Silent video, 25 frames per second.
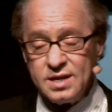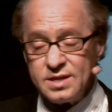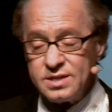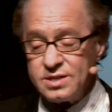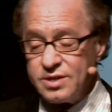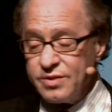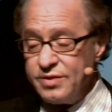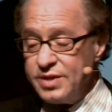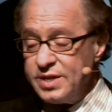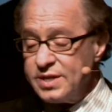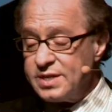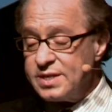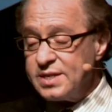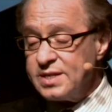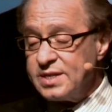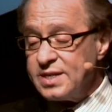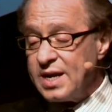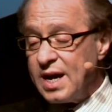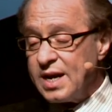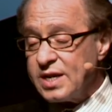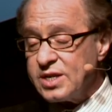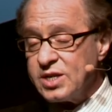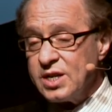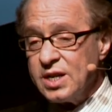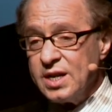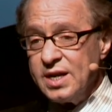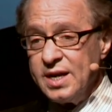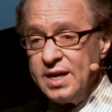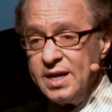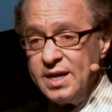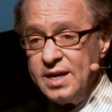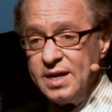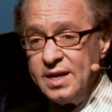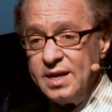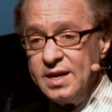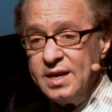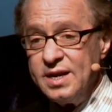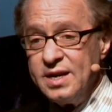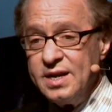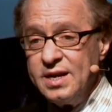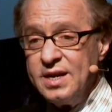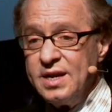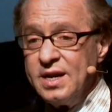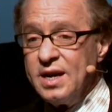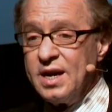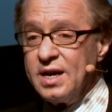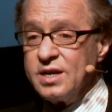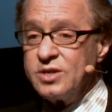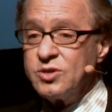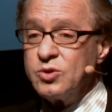So this is actually
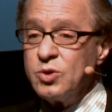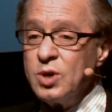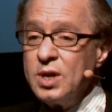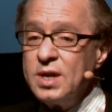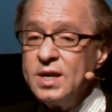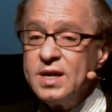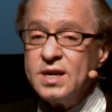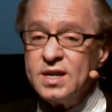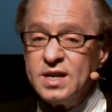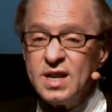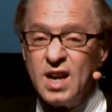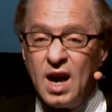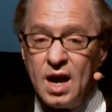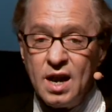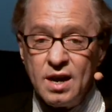$1 trillion